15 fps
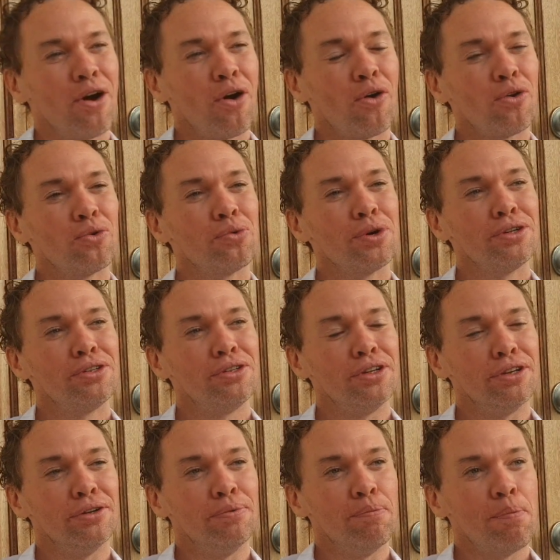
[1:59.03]
Always
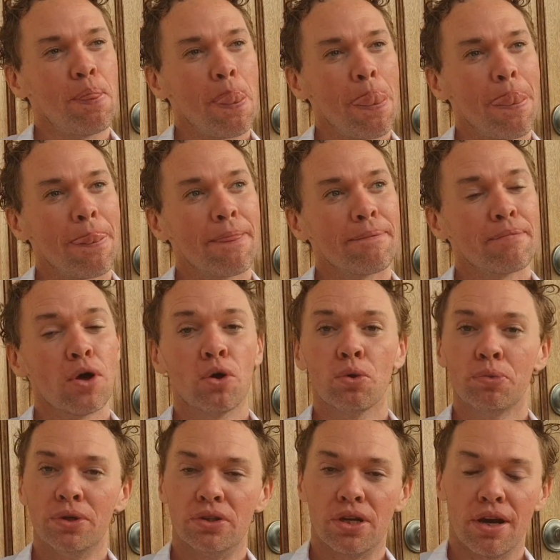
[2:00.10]
did.
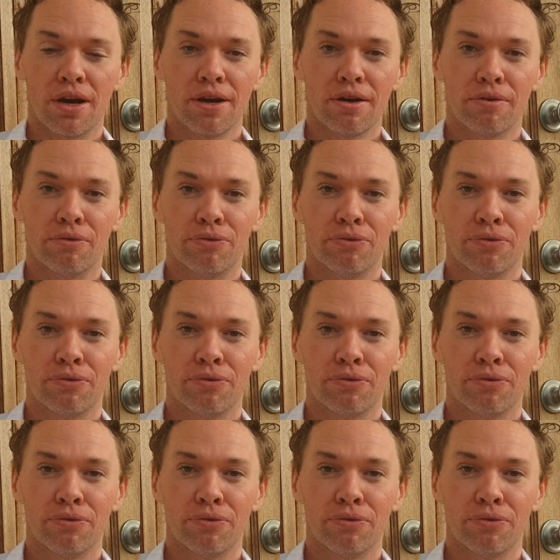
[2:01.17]
Always have.